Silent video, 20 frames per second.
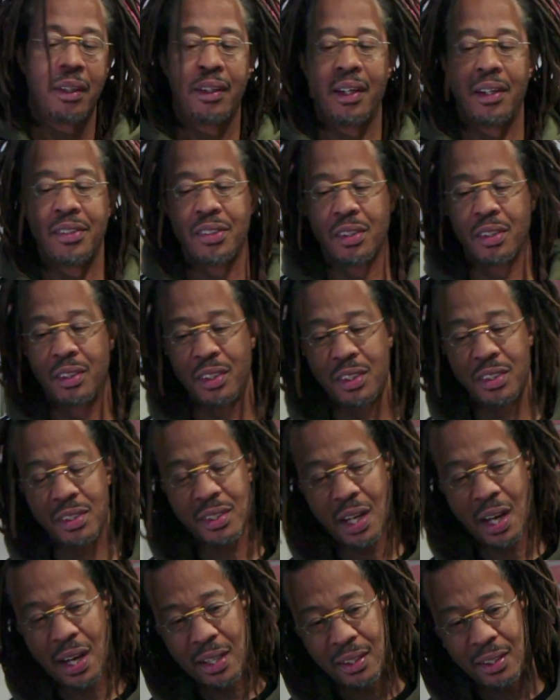There's a good
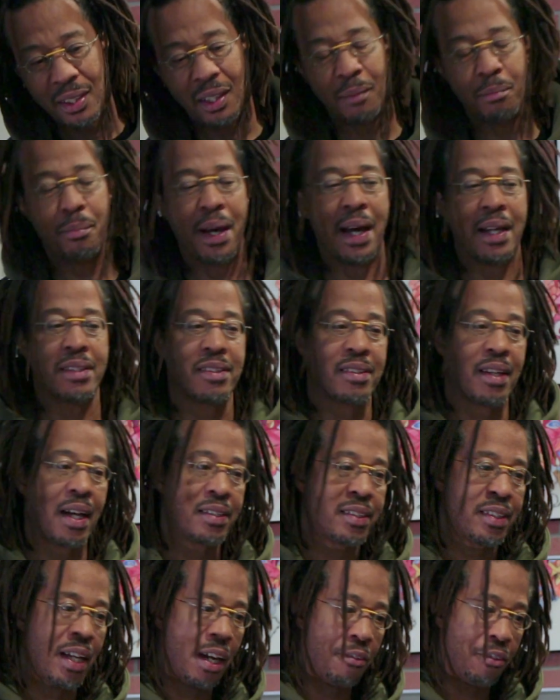side and bad
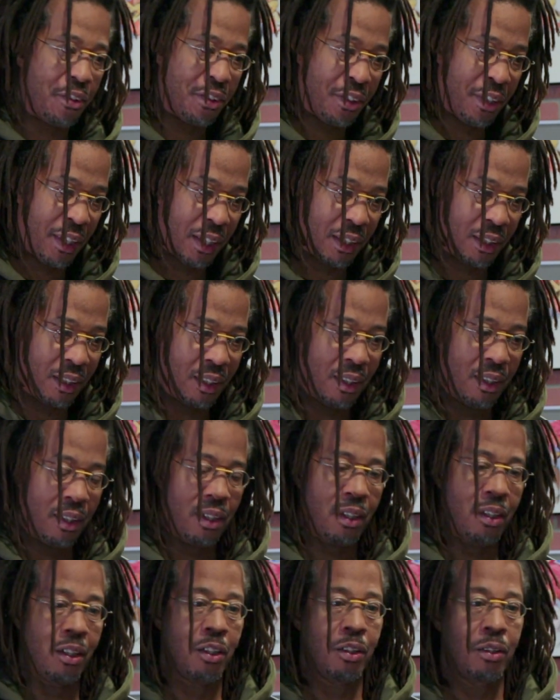side to everything.
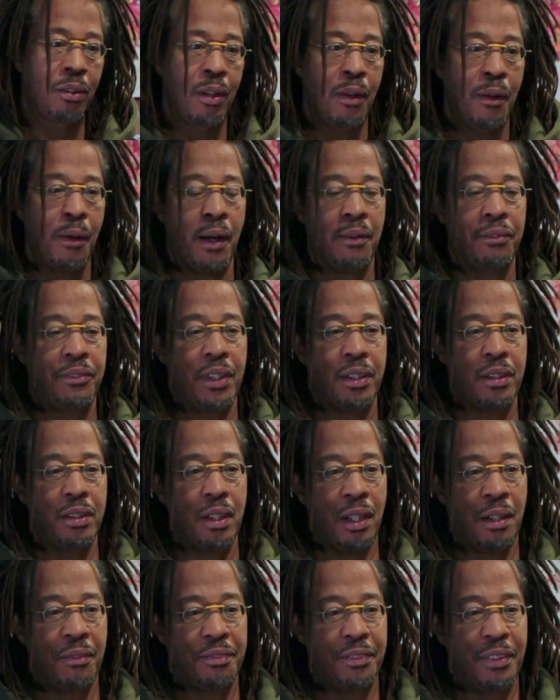
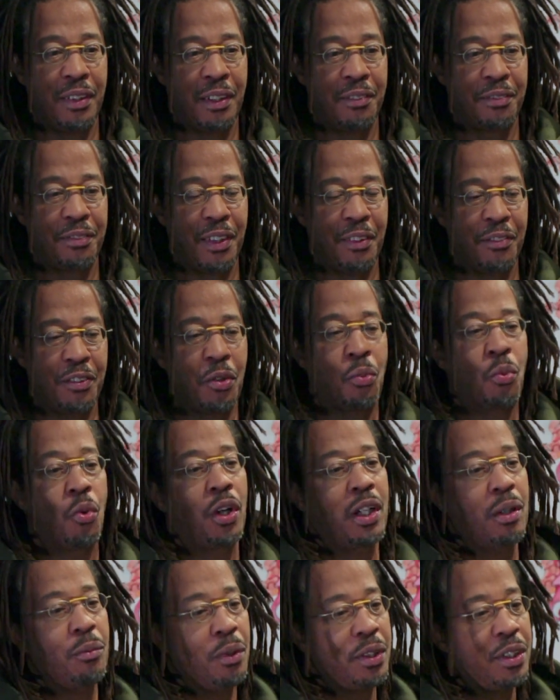If you're
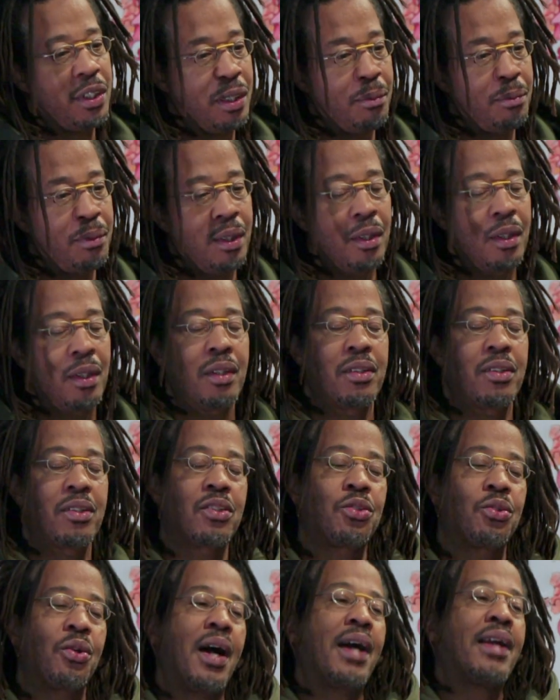working with them,
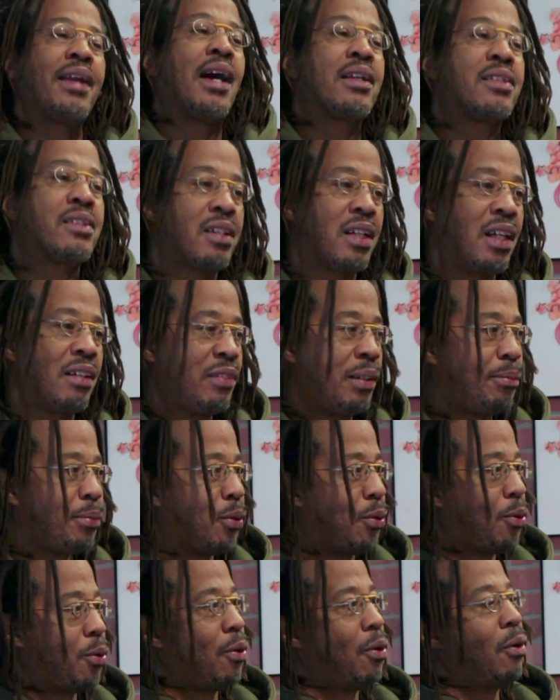try not to give up
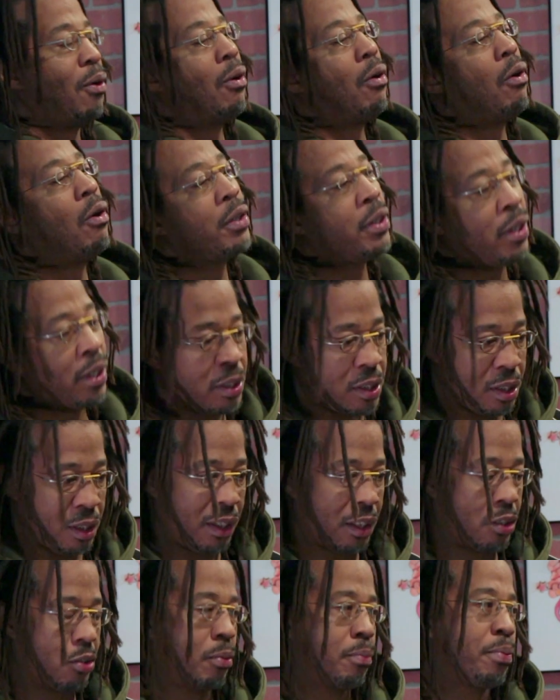all your
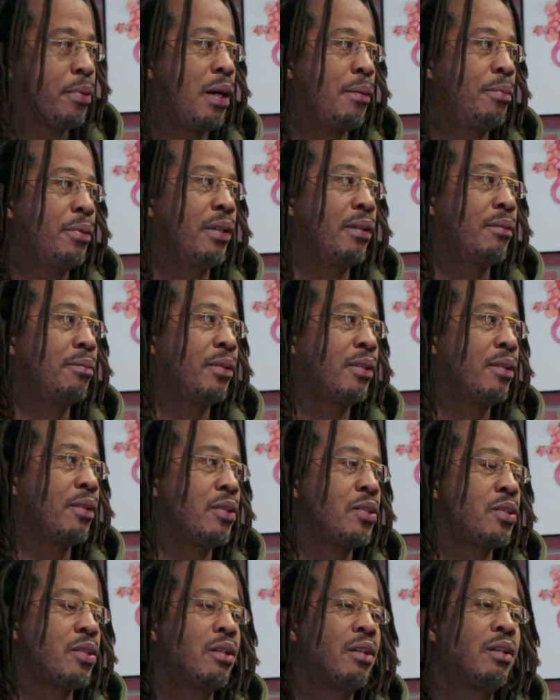intellectual property,
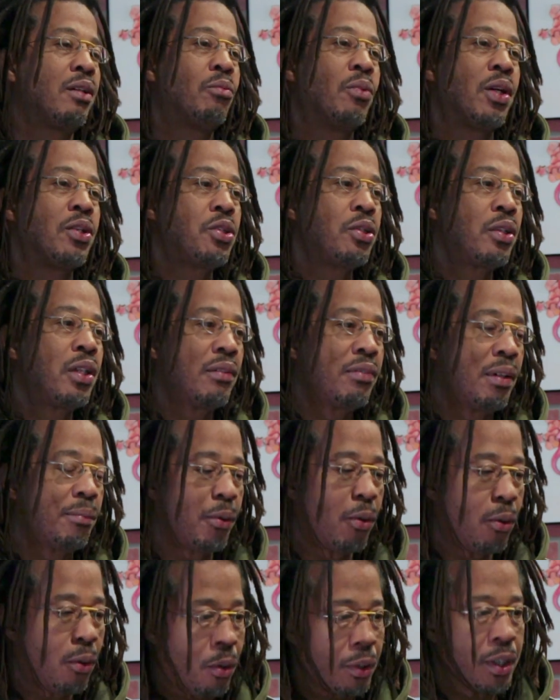because once you give up
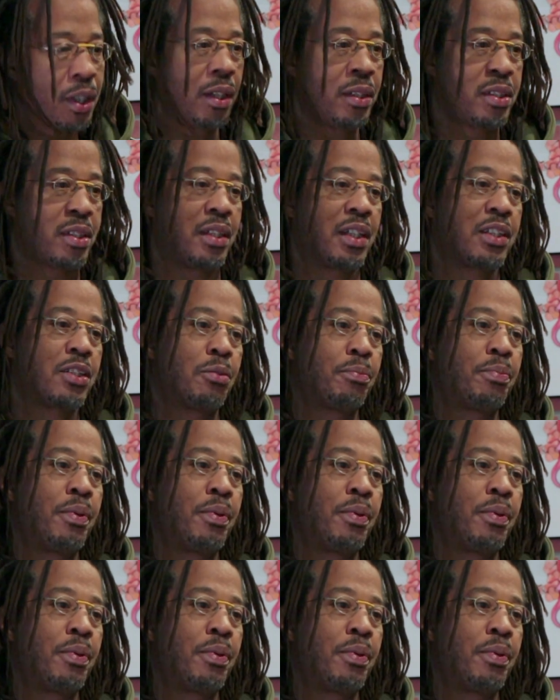all your intellectual